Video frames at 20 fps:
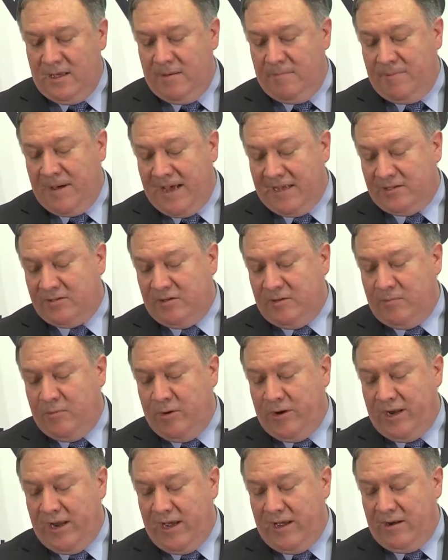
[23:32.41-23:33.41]
Ambassador
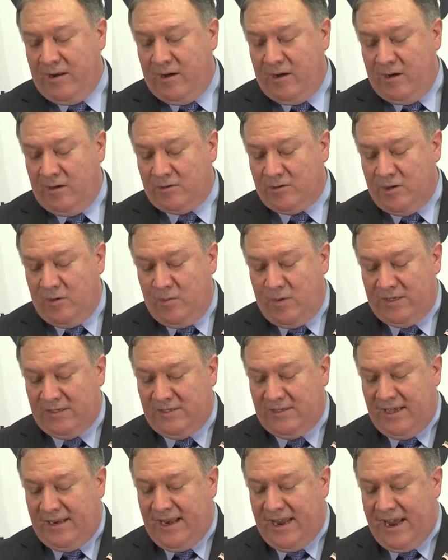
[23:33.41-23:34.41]
Moynihan also
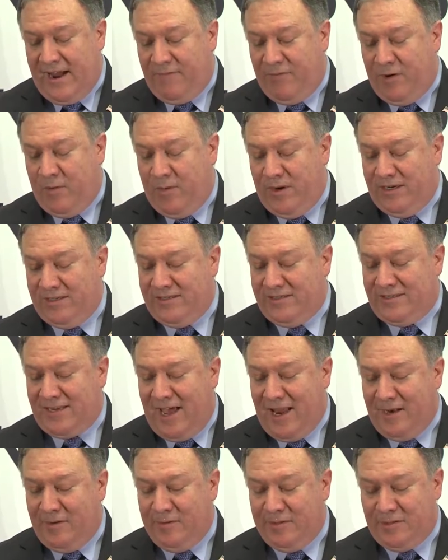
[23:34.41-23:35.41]
once said, everyone is
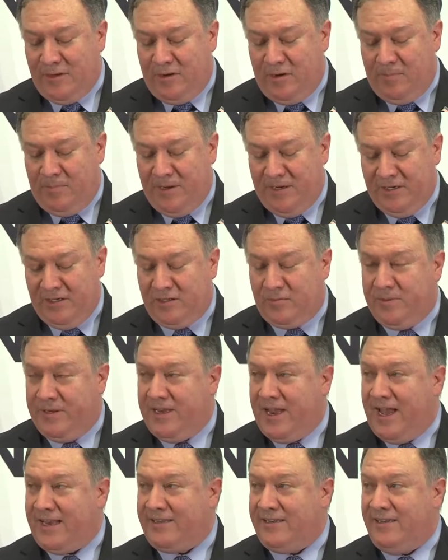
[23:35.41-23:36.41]
entitled to his own opinions, but
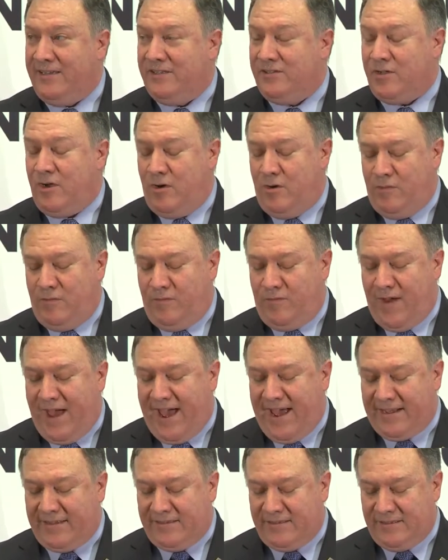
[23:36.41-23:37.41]
not to his own
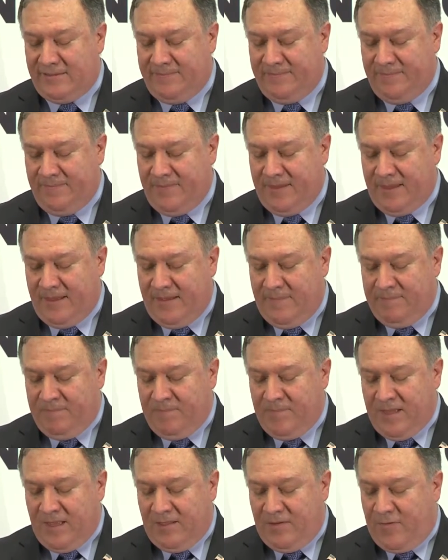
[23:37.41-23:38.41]
facts.
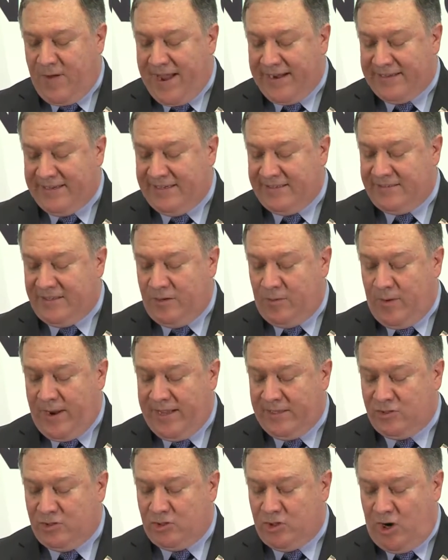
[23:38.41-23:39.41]
The fact is that
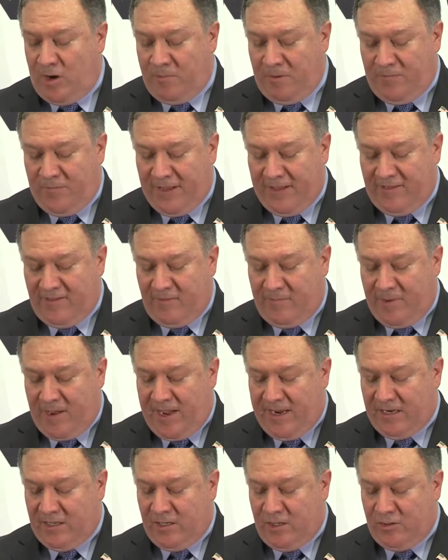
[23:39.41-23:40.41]
Iran's charm offensive
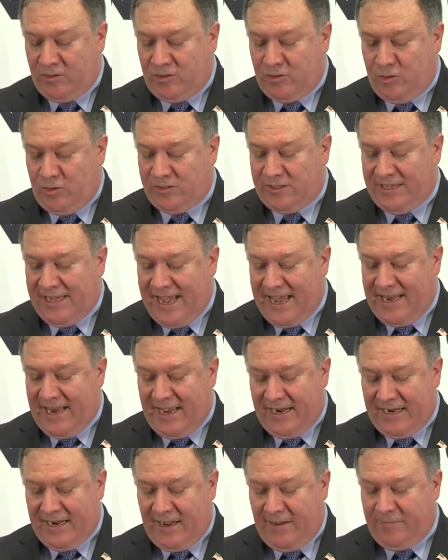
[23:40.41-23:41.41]
behind closed doors
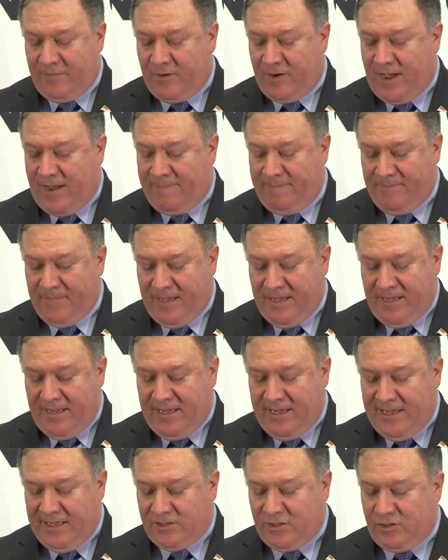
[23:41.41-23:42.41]
cannot cover up
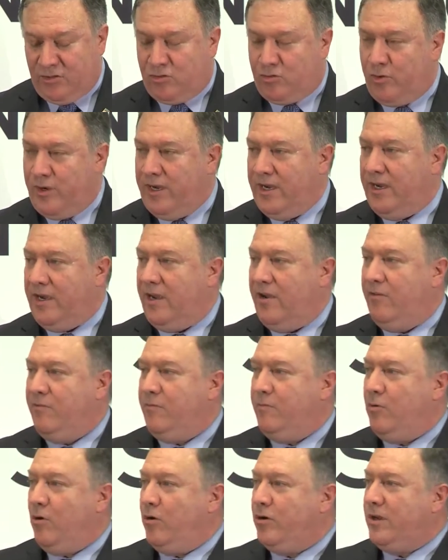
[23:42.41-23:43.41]
its string
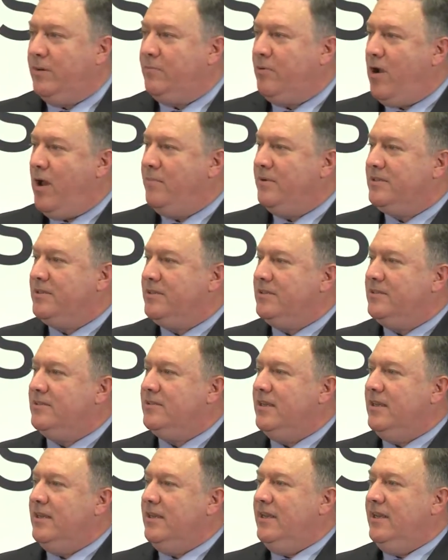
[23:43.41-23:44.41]
of broken
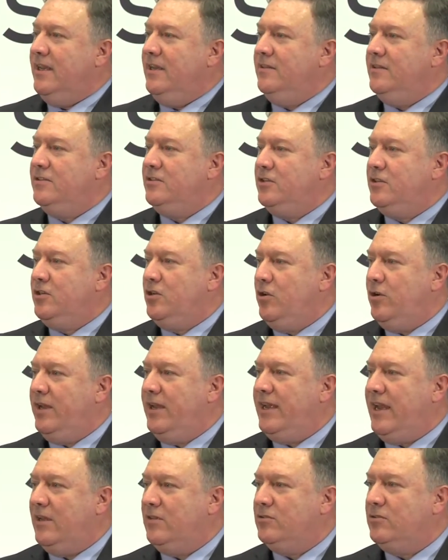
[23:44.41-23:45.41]
promises in the
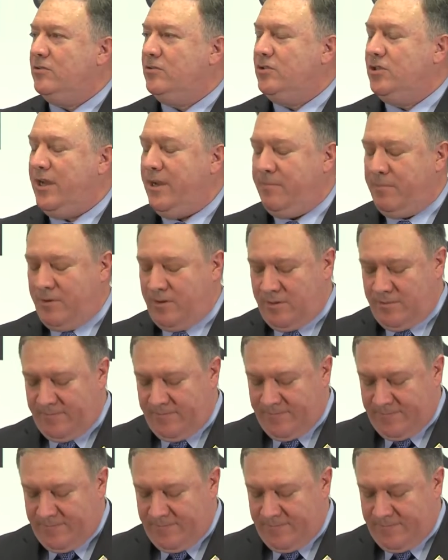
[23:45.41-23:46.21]
Security Council chamber.